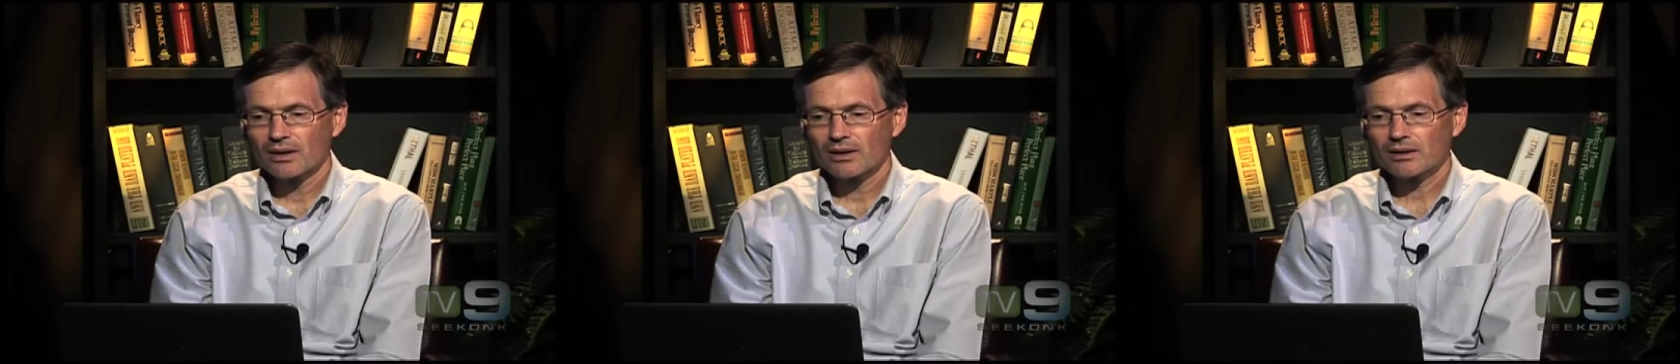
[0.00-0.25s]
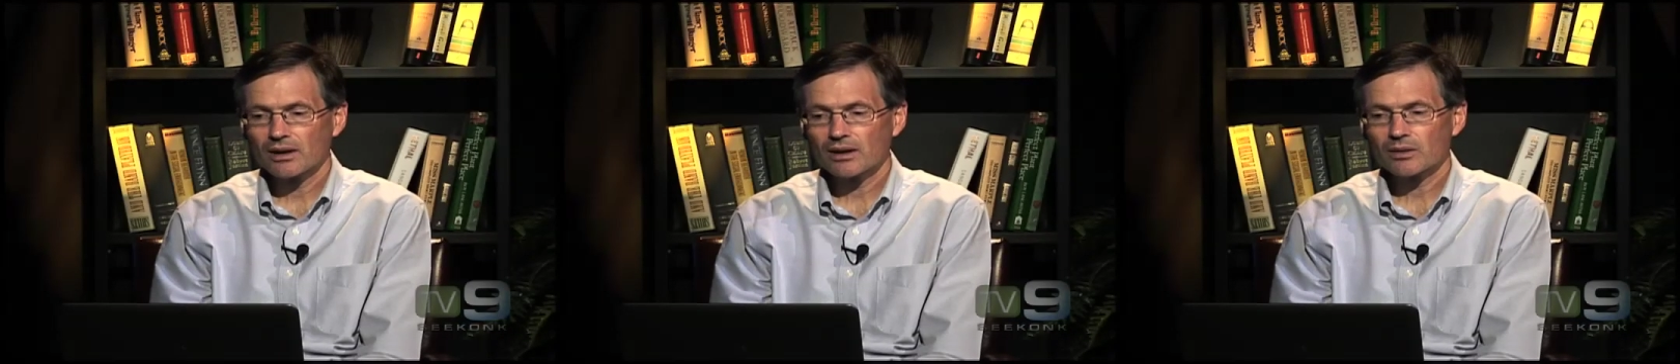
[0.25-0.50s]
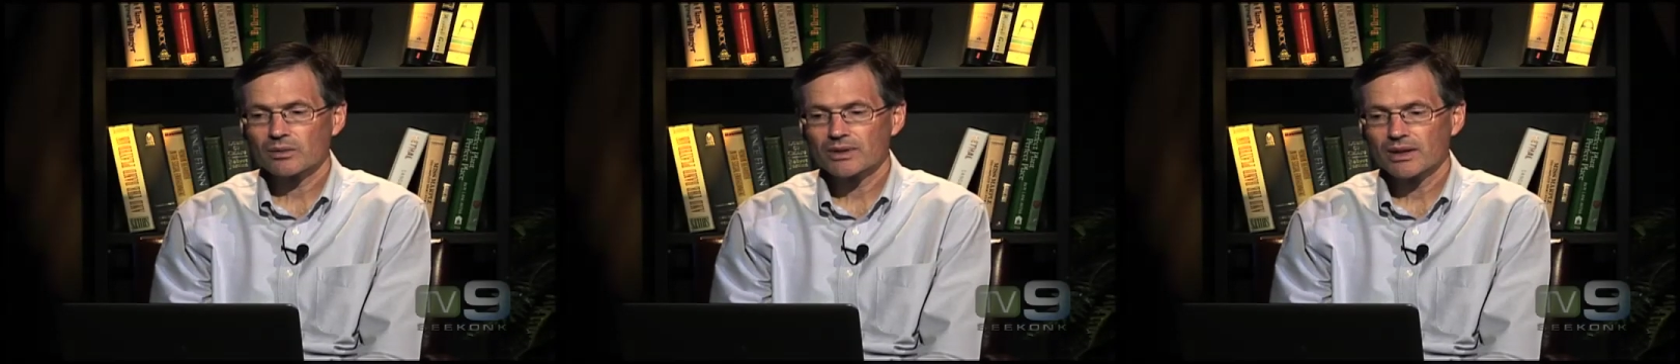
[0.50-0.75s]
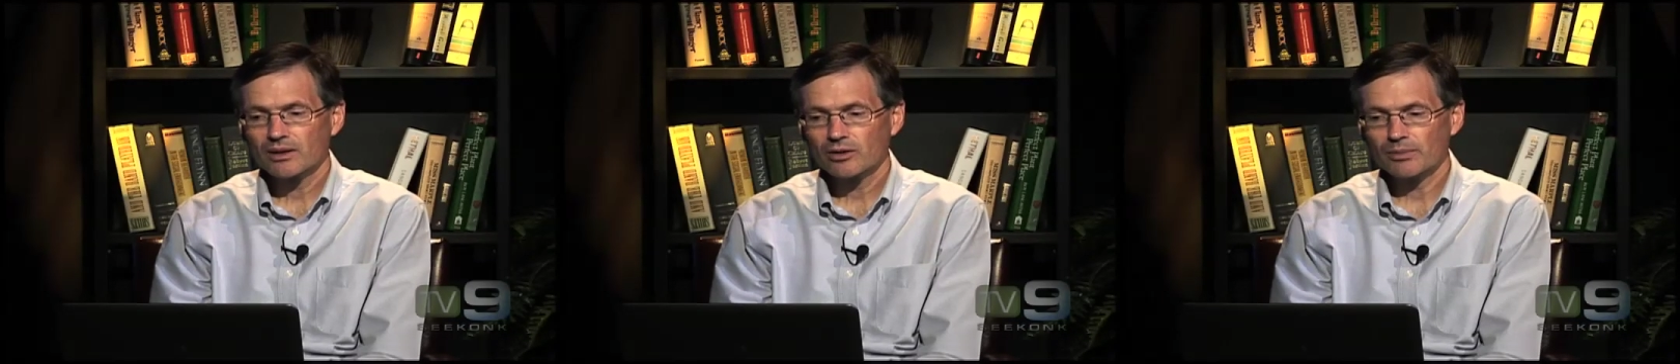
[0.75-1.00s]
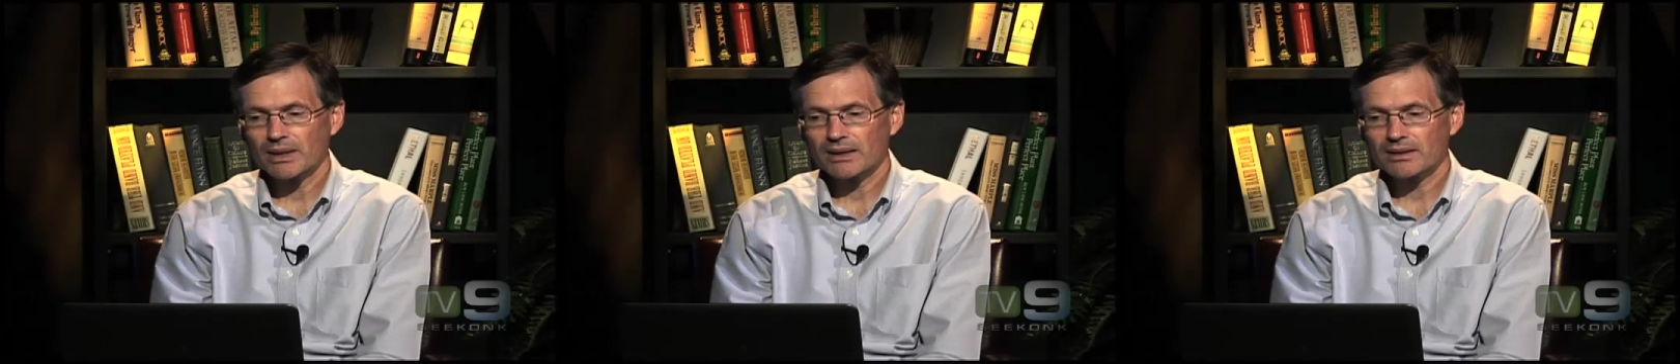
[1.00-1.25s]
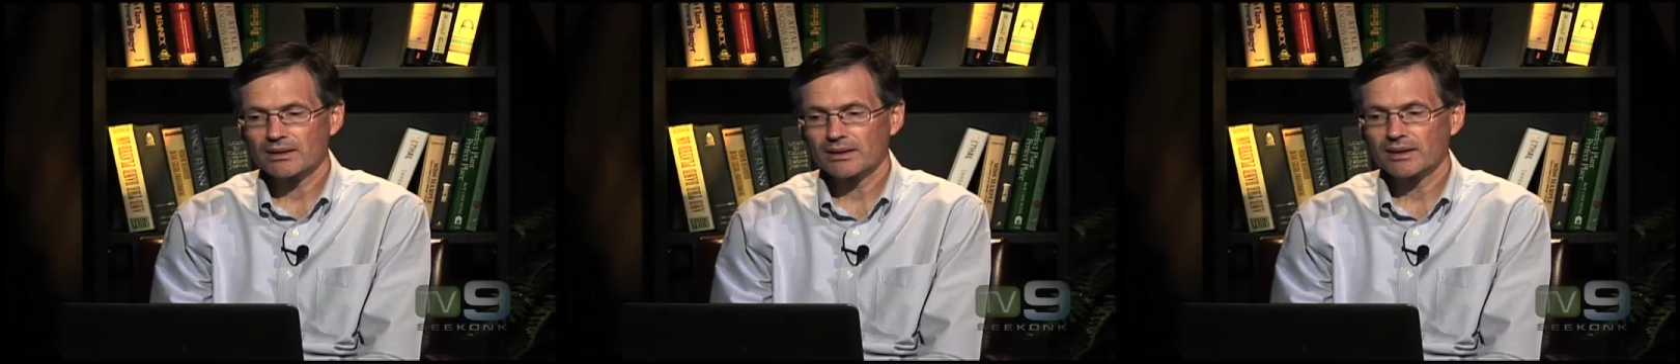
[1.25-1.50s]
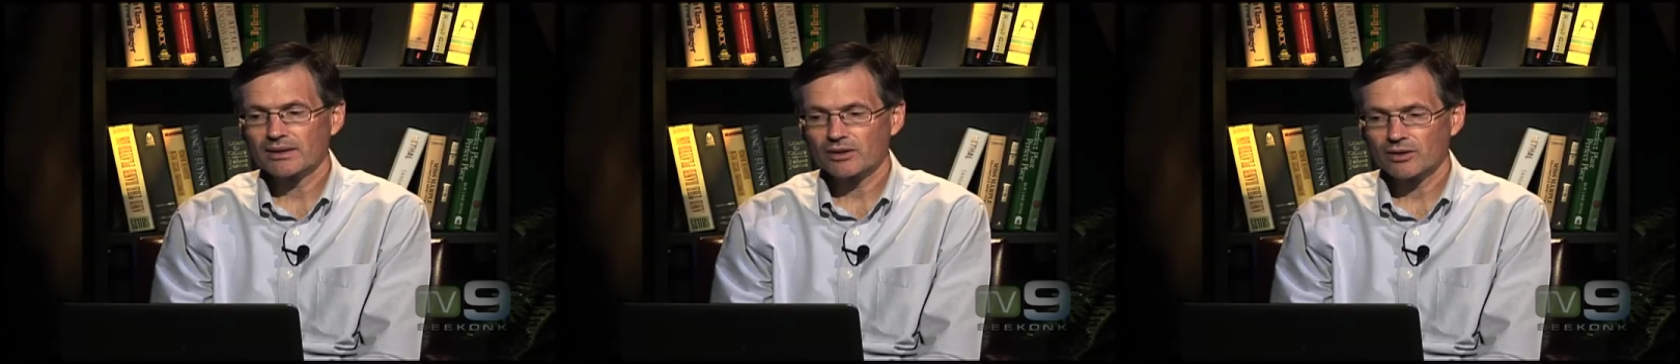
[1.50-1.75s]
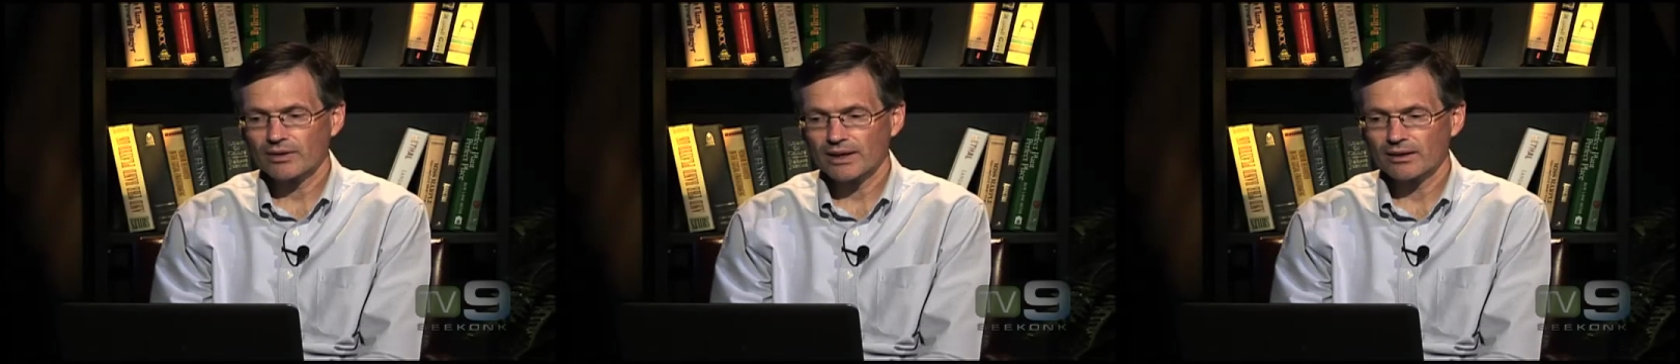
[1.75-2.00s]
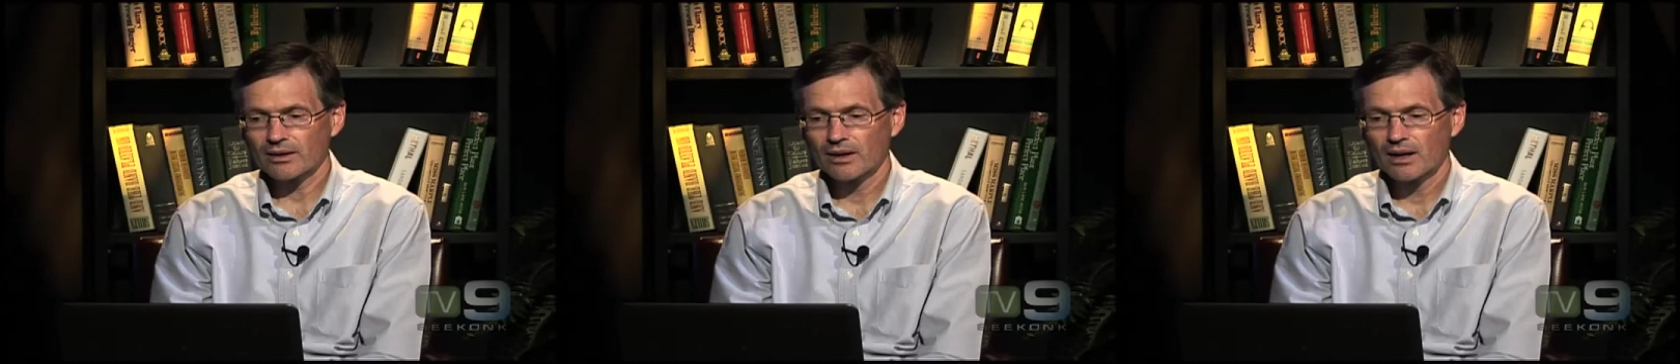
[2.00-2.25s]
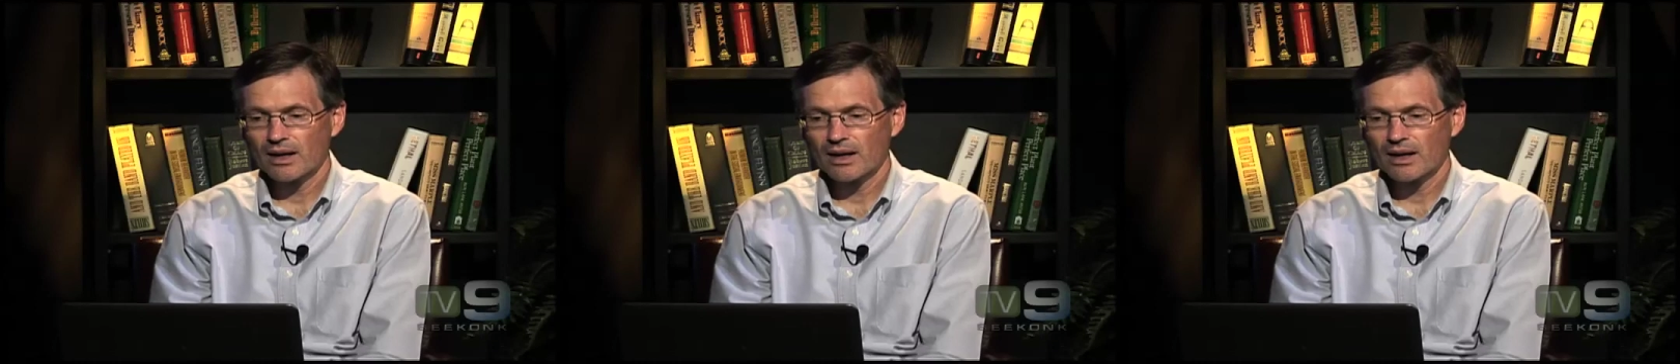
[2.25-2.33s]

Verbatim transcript: Clark was a humanist and integrator,